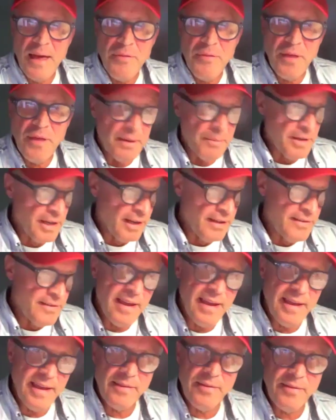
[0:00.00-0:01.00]
I think I'm going to
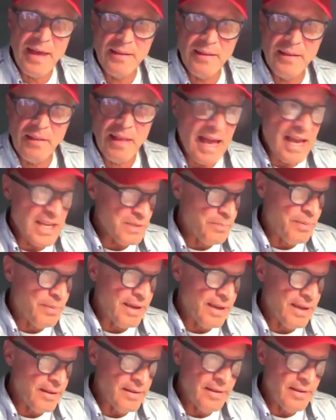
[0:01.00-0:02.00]
take that last
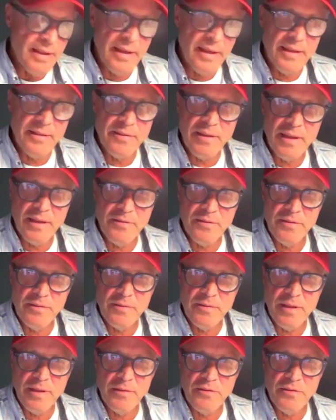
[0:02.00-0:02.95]
bit and